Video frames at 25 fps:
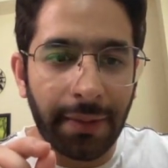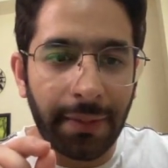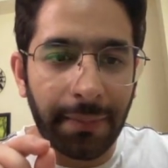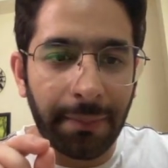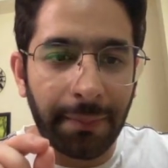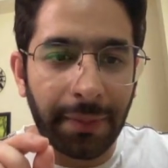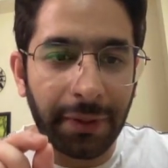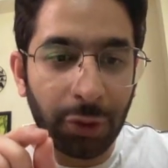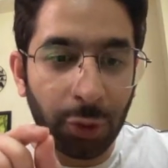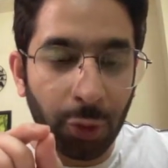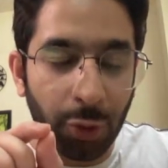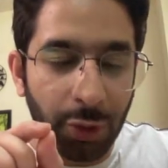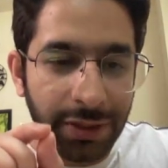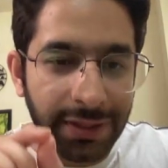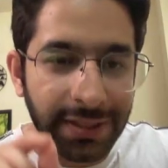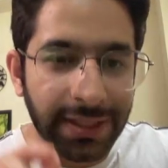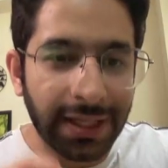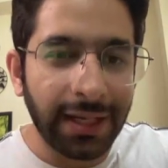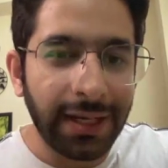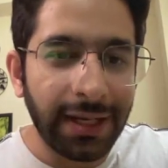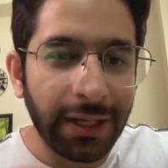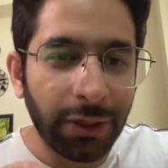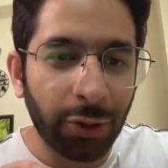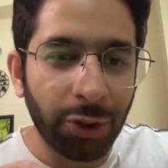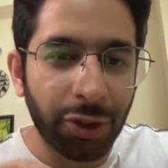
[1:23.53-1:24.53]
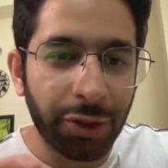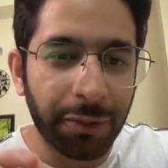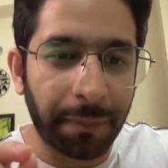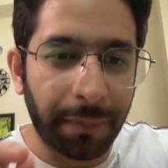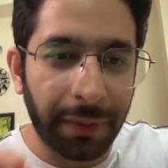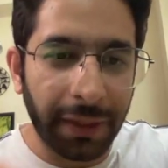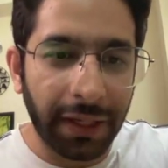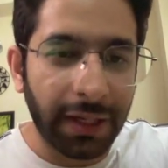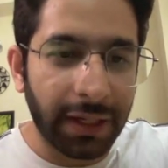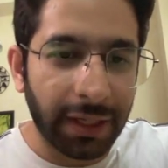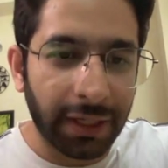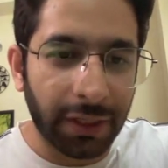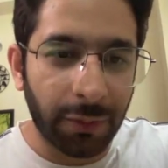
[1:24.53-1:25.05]
but uske liye kuch
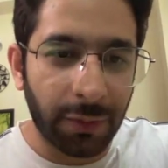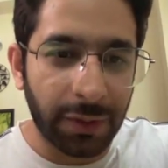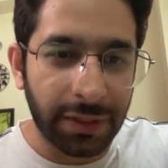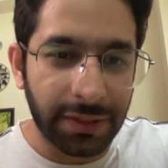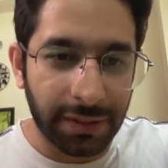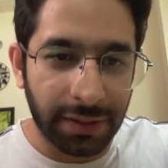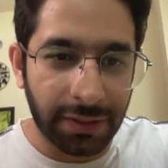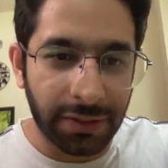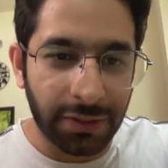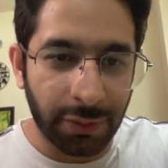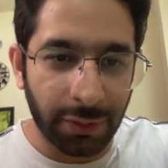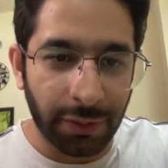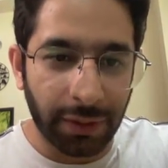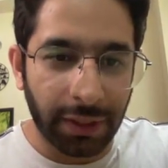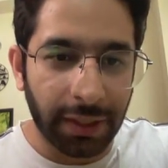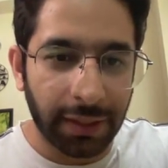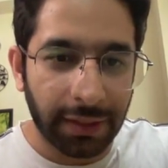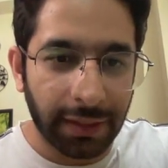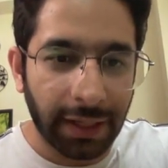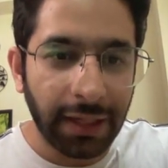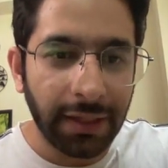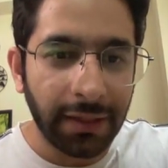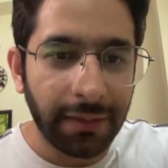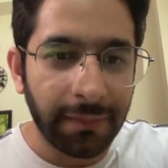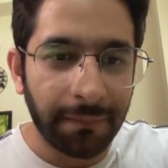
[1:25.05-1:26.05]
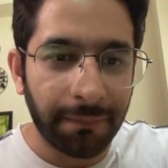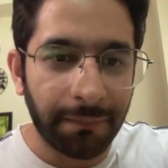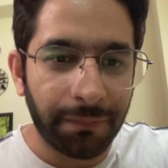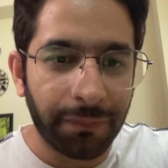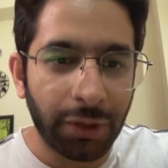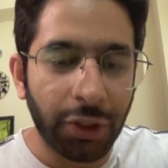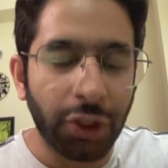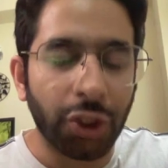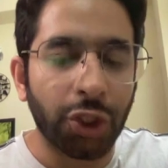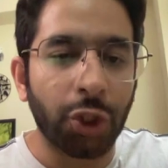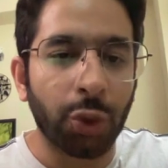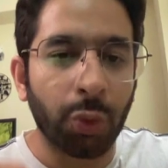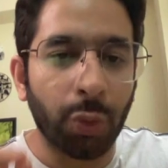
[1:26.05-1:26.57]
prerequisites honge, right?
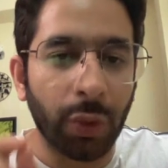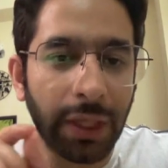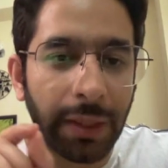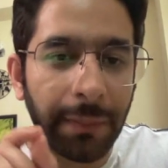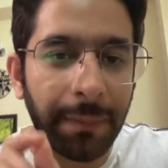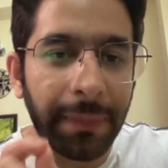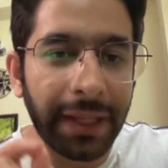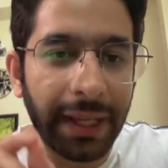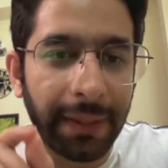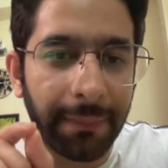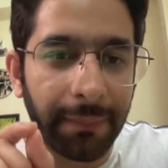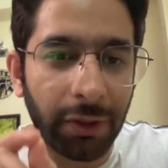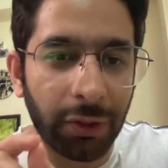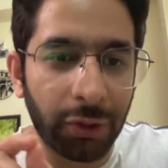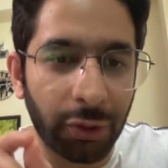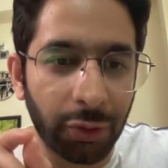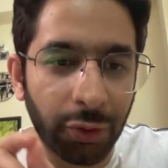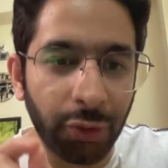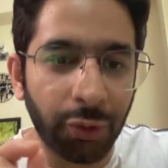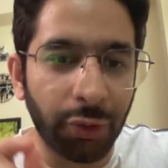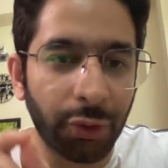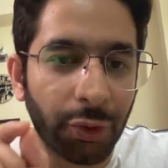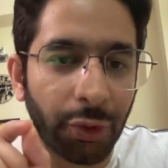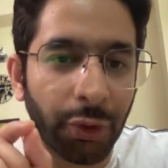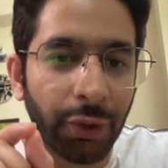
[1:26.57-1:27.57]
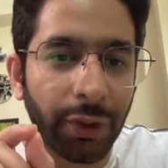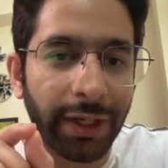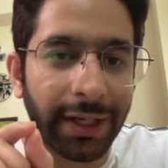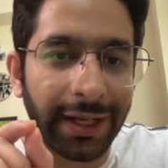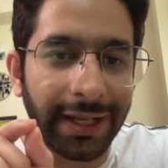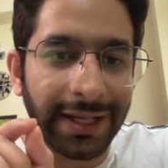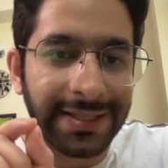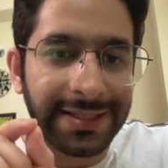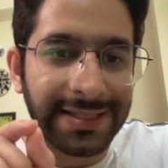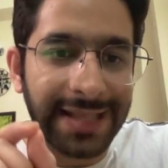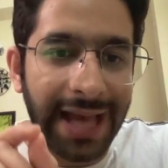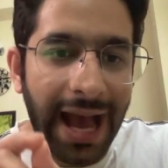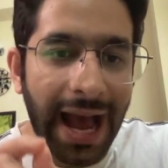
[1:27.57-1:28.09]
You will be able to do good in
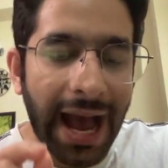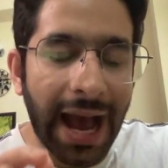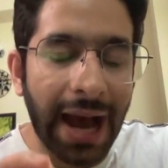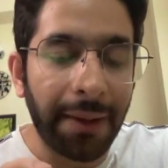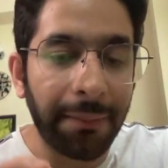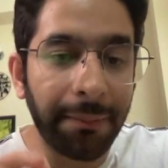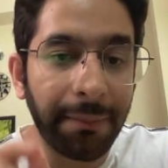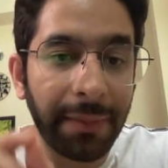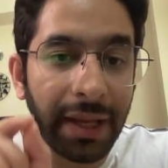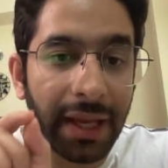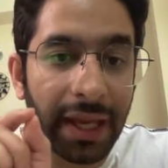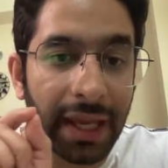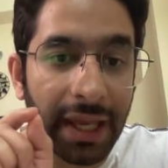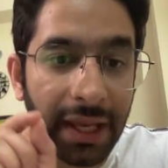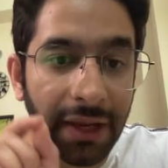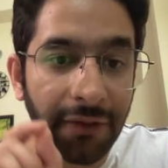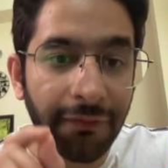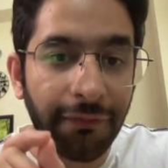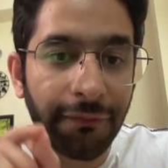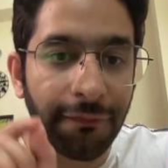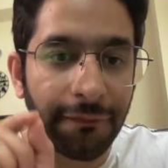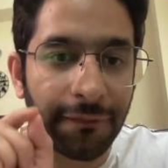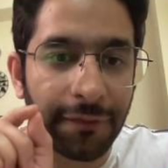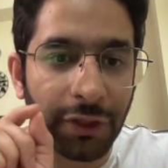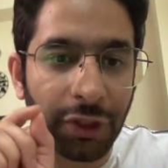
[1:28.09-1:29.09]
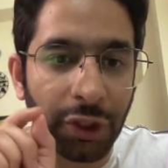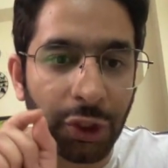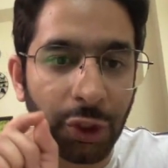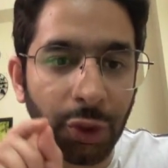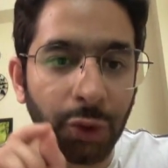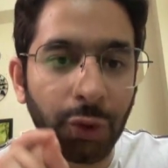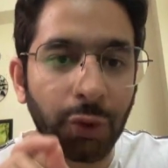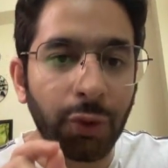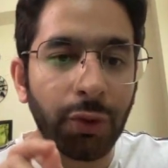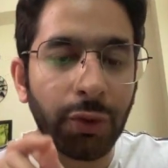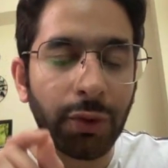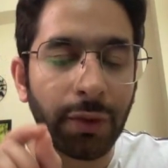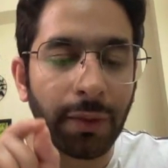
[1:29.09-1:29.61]
exam if
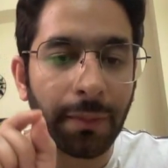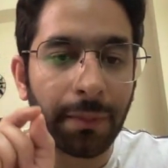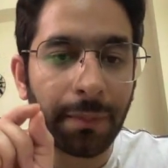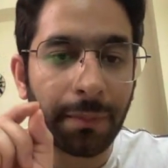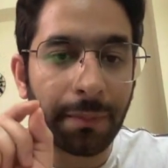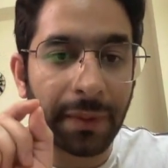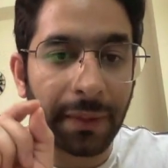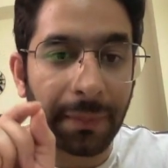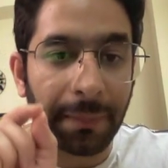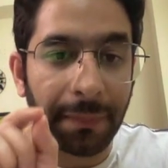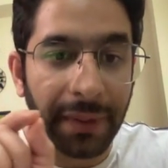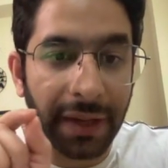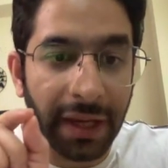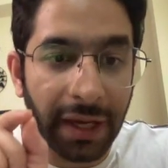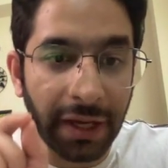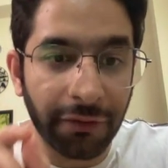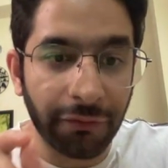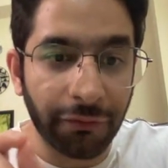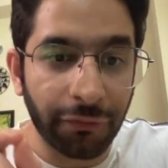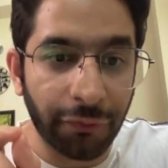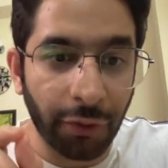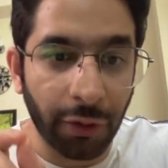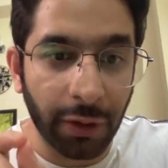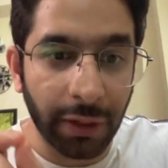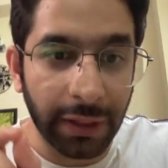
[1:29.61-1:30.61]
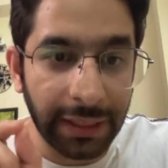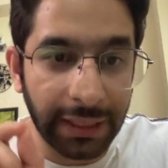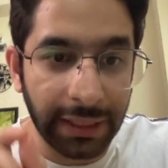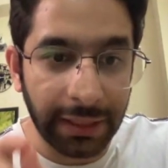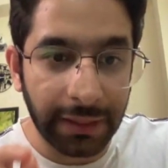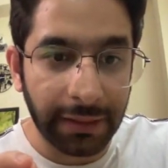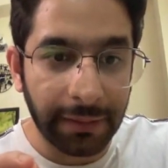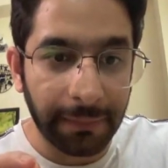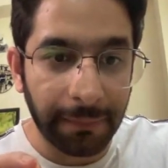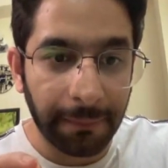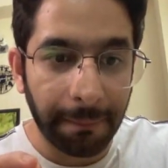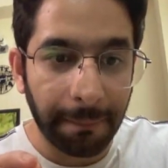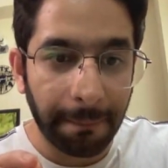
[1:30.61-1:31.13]
you prepare for
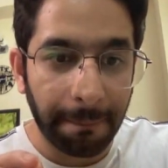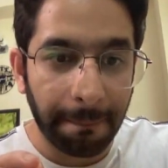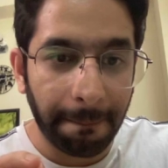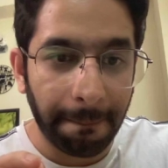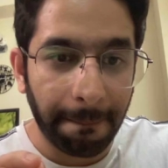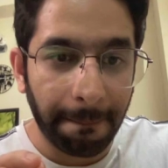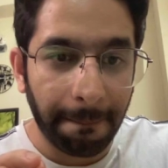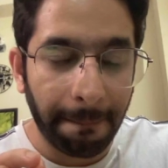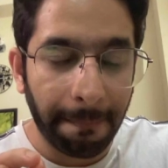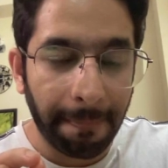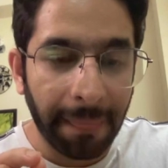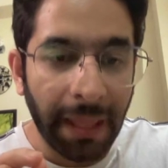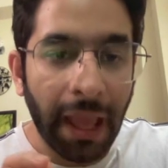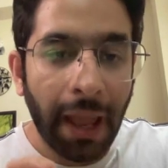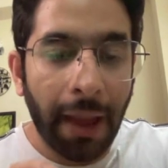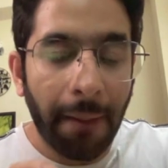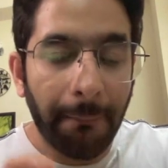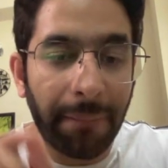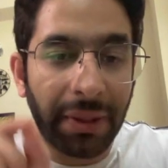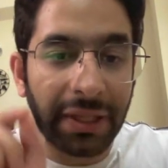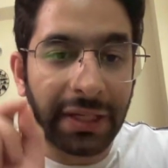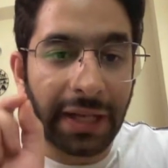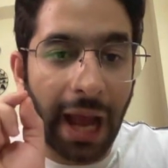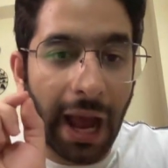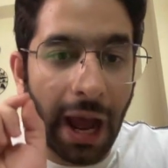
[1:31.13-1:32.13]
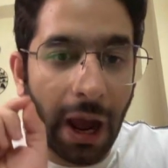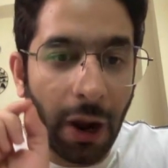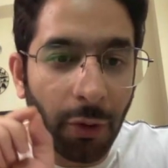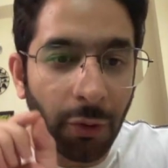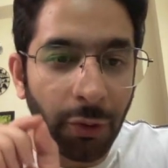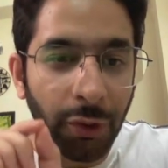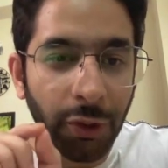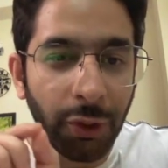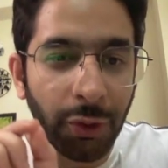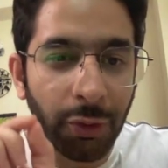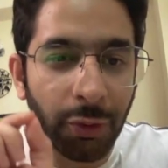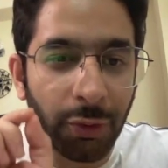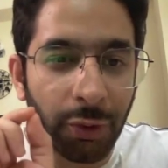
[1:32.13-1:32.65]
it. But how
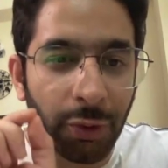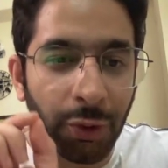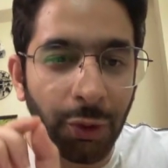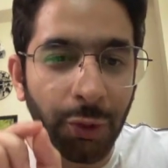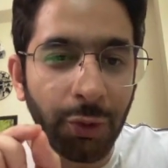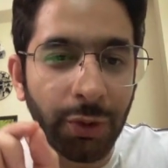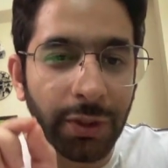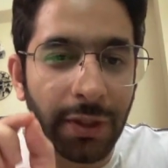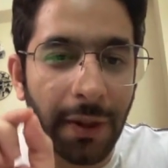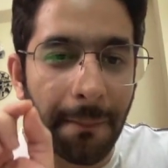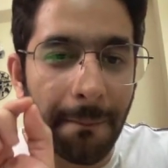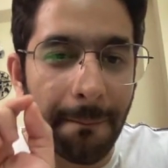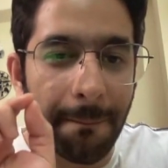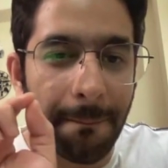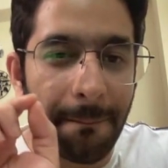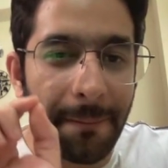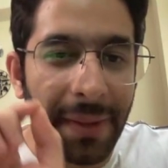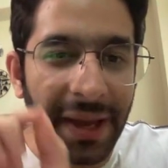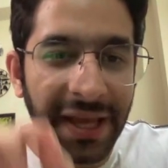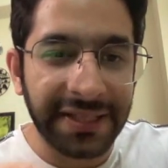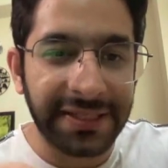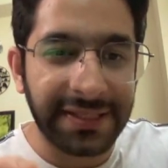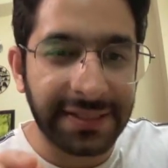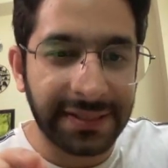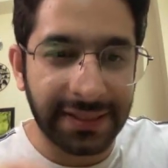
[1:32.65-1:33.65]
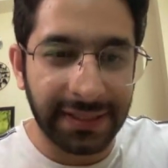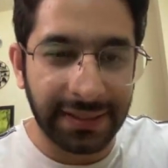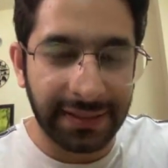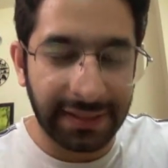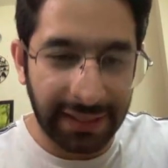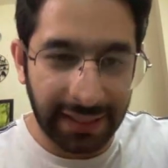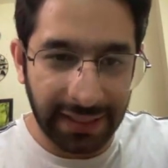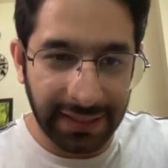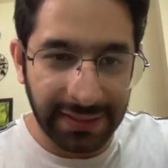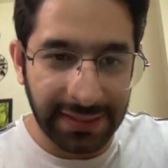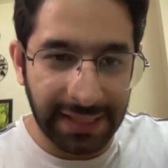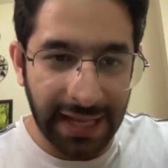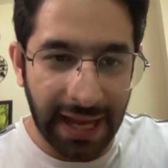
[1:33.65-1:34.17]
do you do the best in the
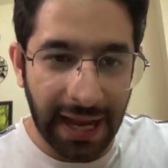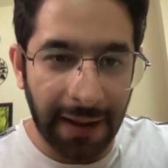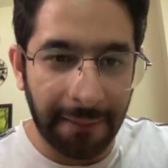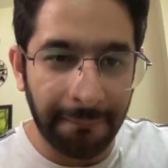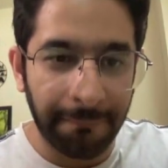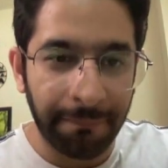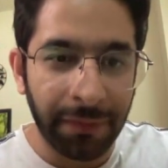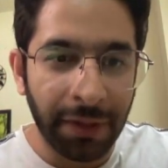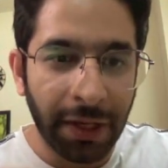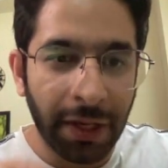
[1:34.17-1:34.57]
exam